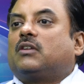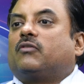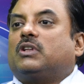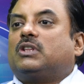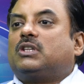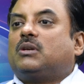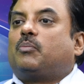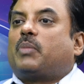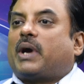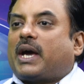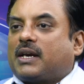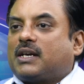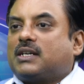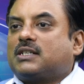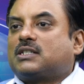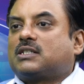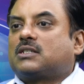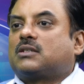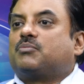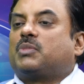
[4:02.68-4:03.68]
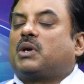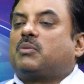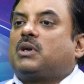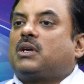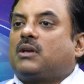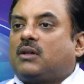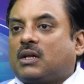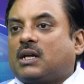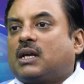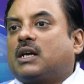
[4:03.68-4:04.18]
with the parents.
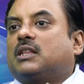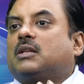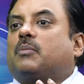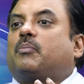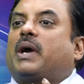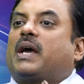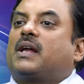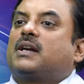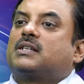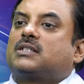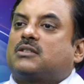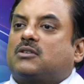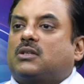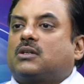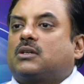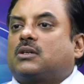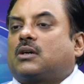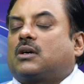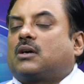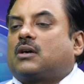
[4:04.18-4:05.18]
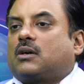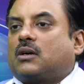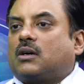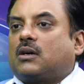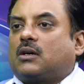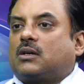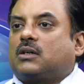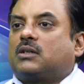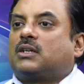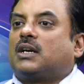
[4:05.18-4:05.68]
Maybe the parents'
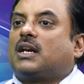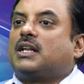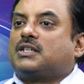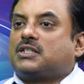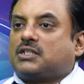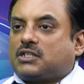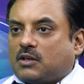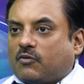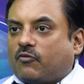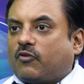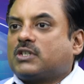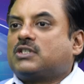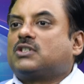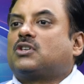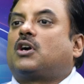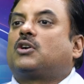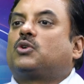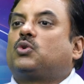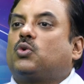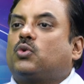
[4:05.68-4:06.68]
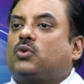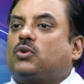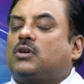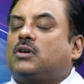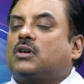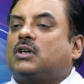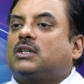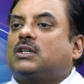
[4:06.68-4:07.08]
relationship was not good.